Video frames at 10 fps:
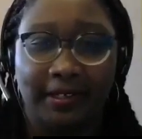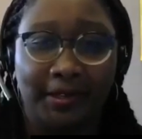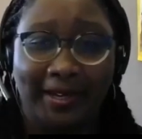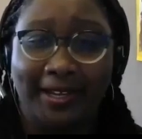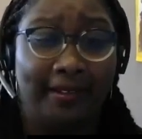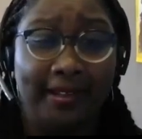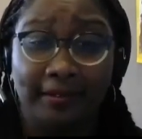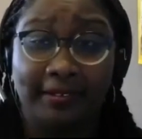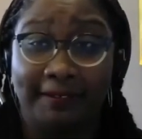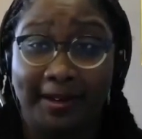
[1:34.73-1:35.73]
you know, he
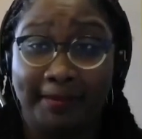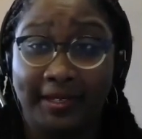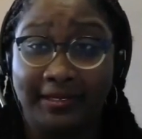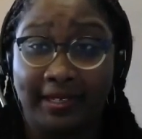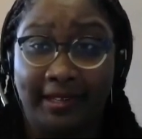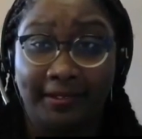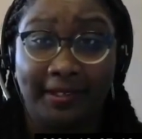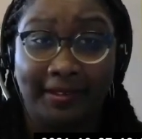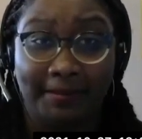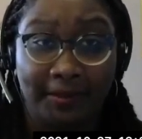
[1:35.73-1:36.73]
healthy families and a
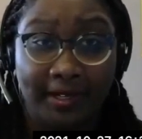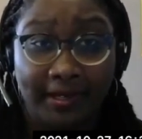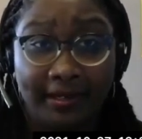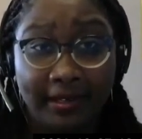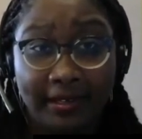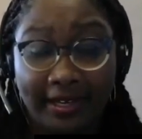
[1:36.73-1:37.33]
healthy community.